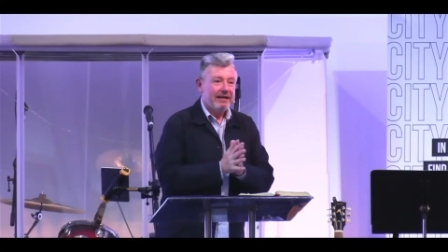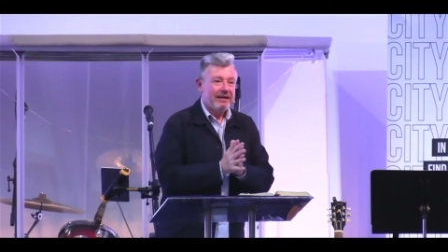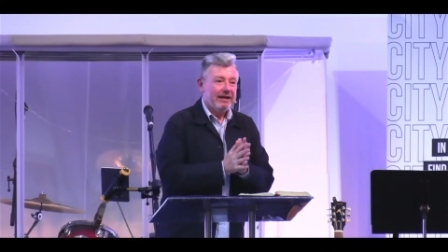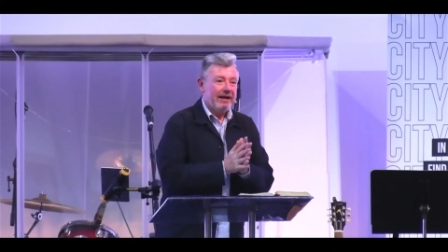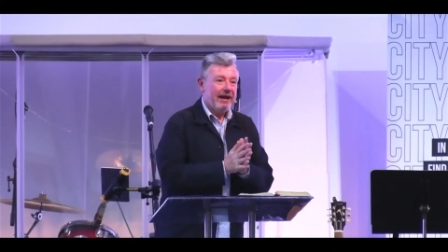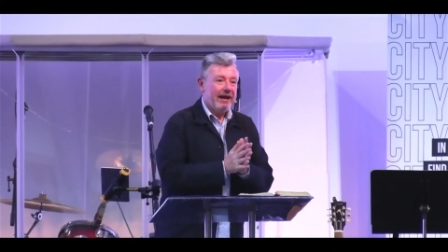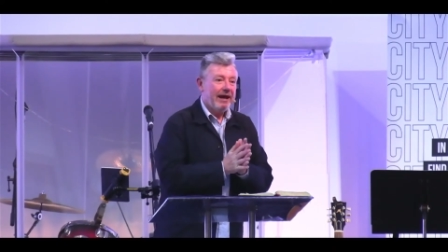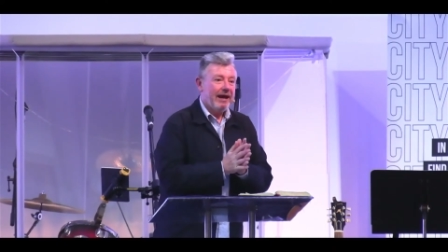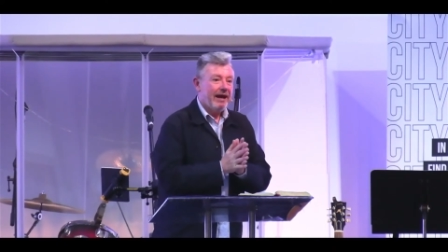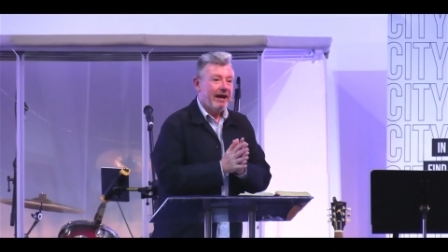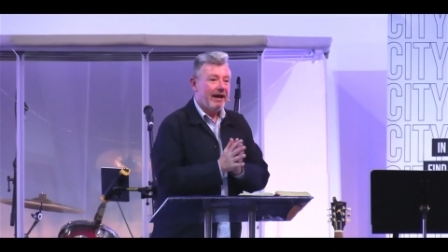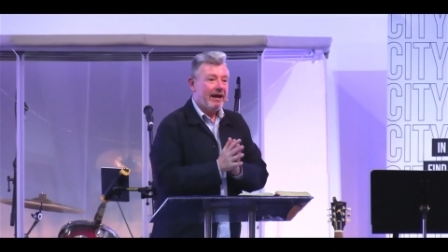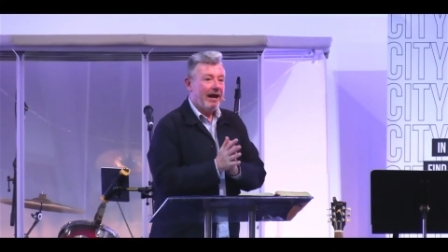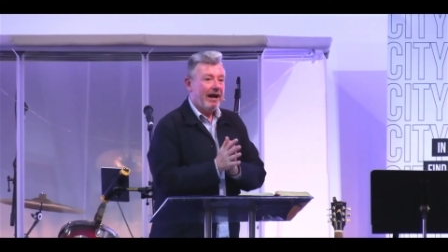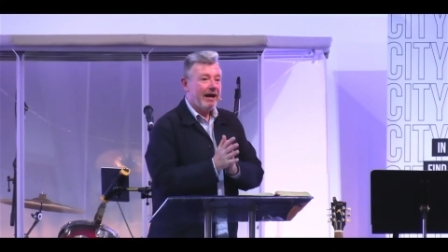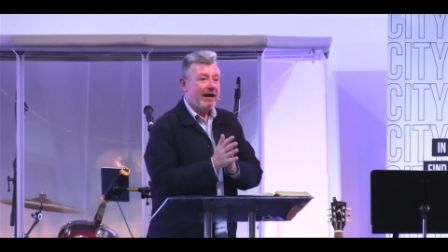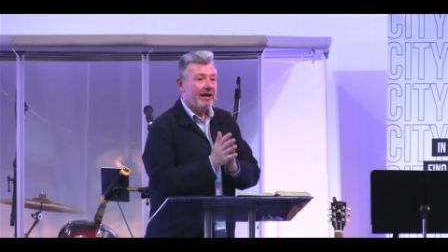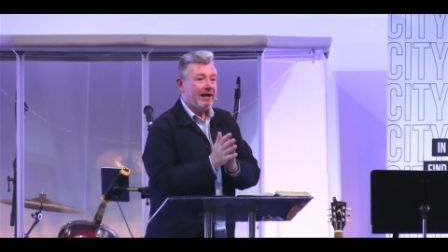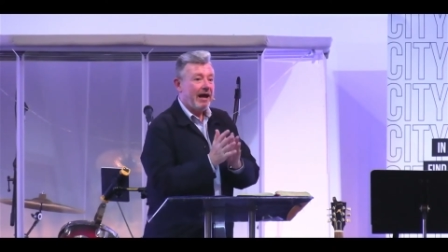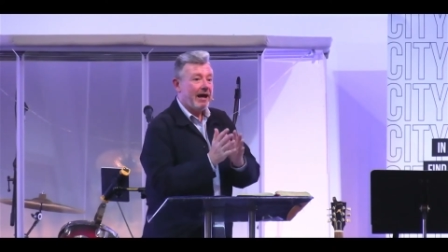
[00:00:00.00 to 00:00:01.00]
uh,
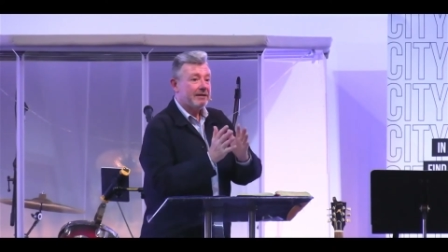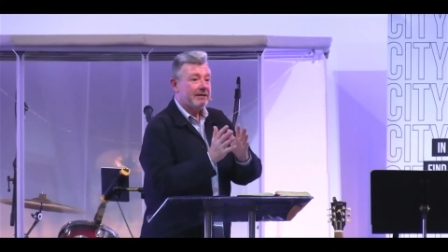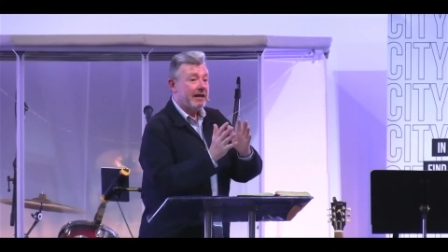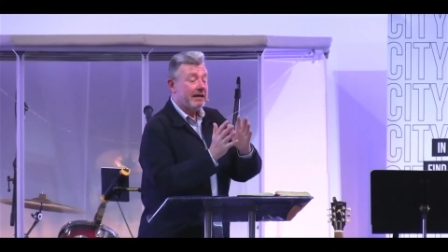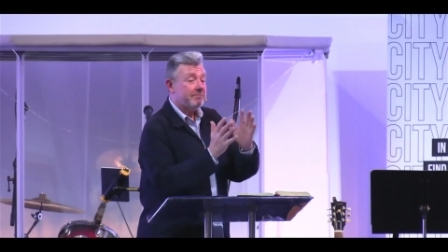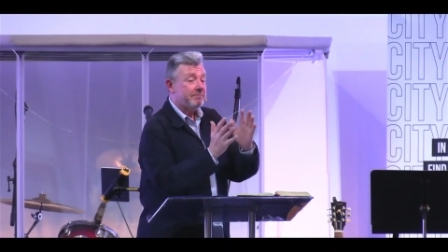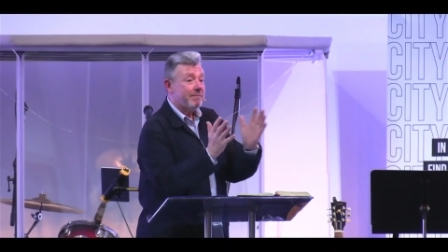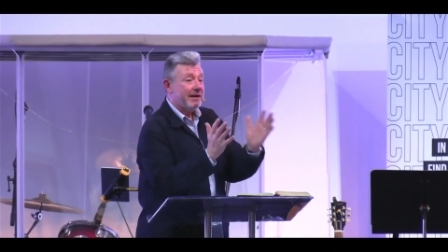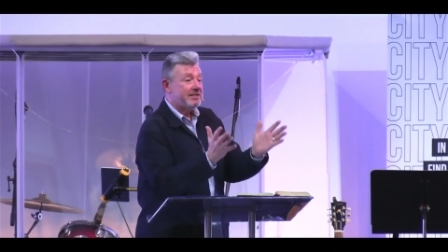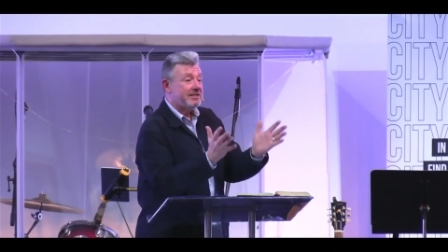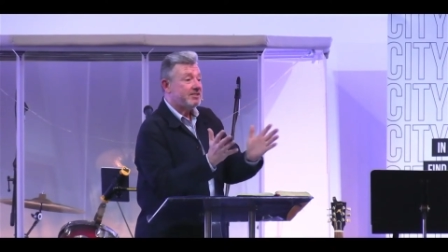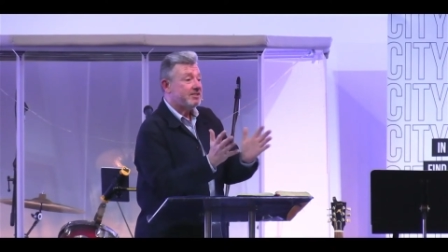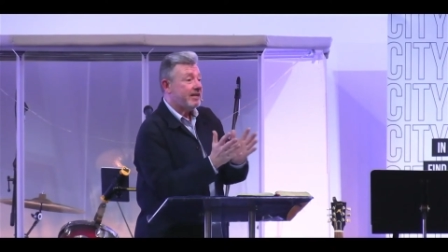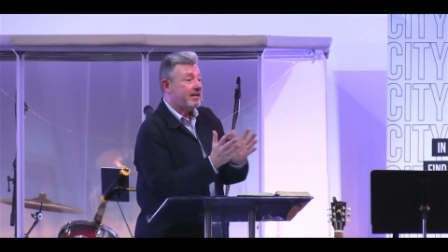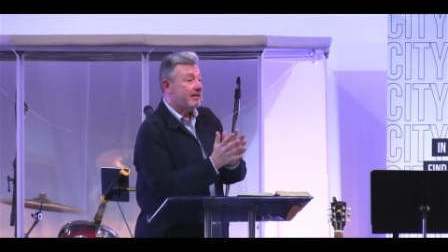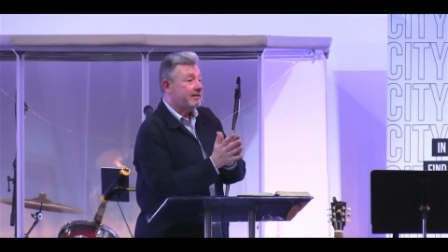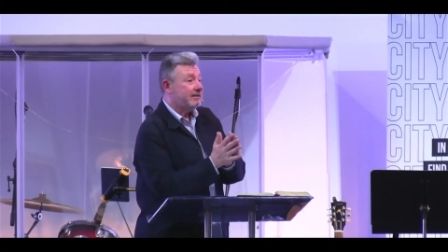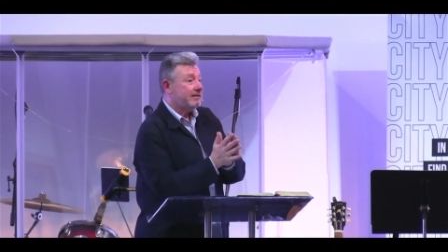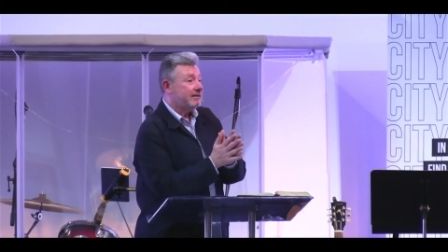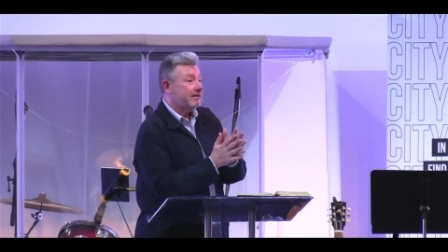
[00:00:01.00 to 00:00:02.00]
at, at my
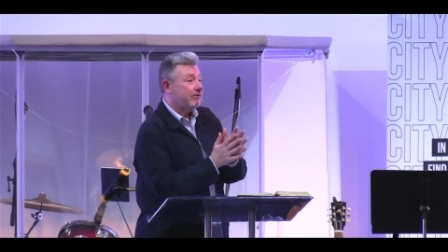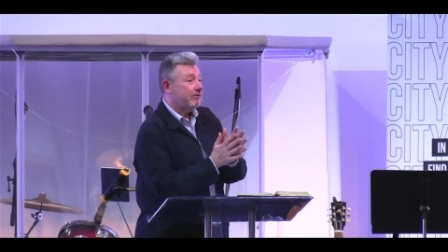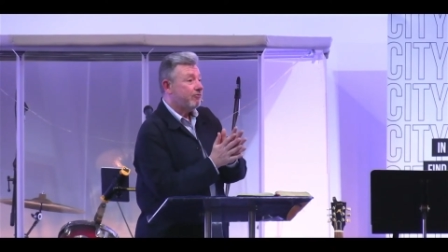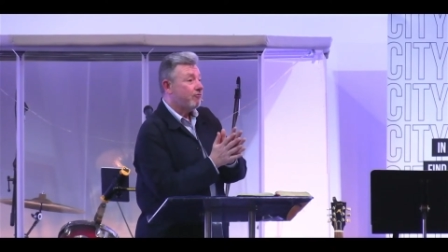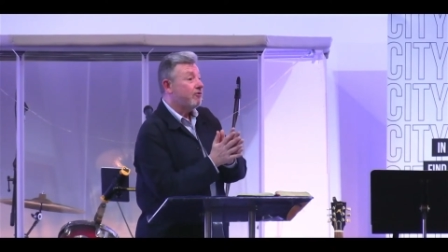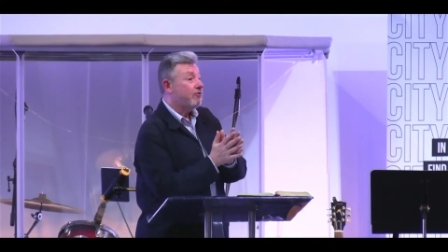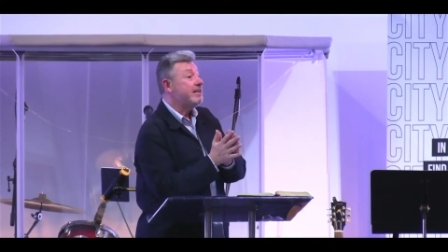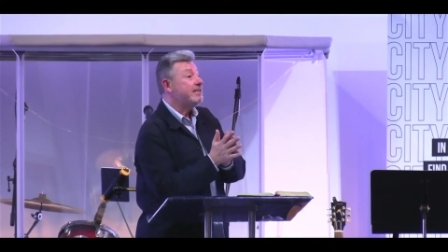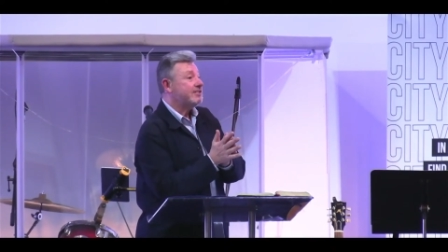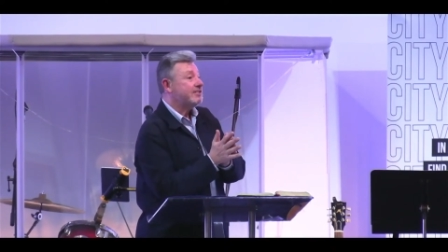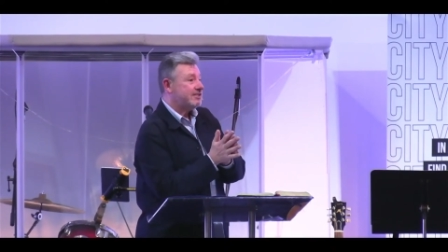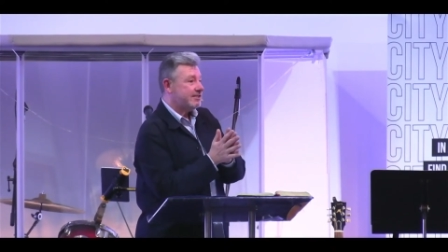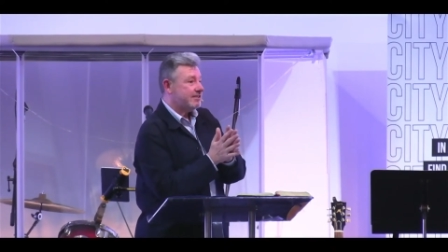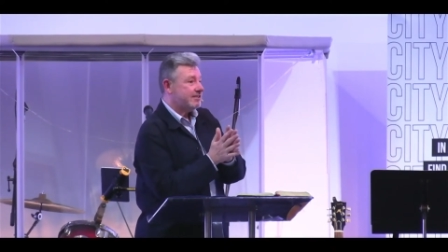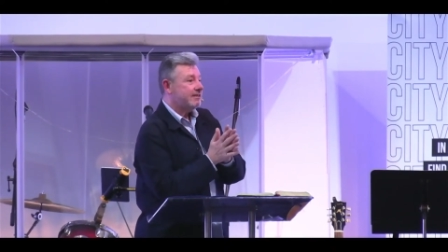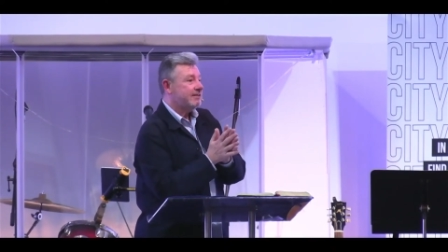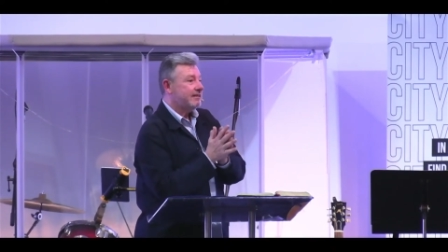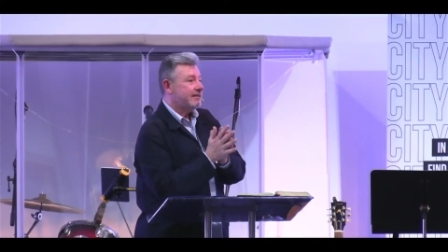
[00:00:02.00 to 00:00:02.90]
son, Reese,